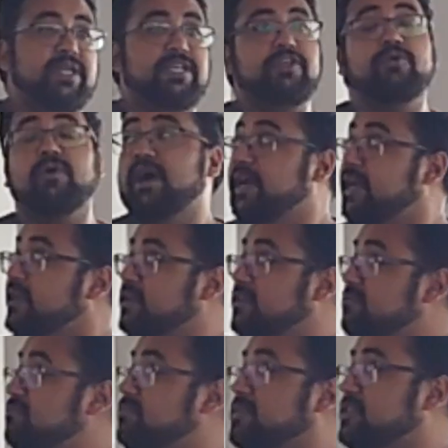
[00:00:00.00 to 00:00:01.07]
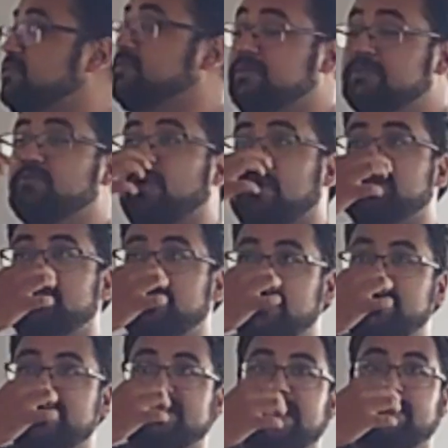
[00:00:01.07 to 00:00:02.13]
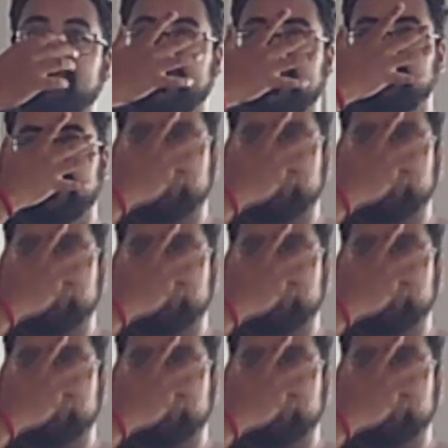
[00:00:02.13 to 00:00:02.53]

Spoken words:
WinUI wants to do the same thing,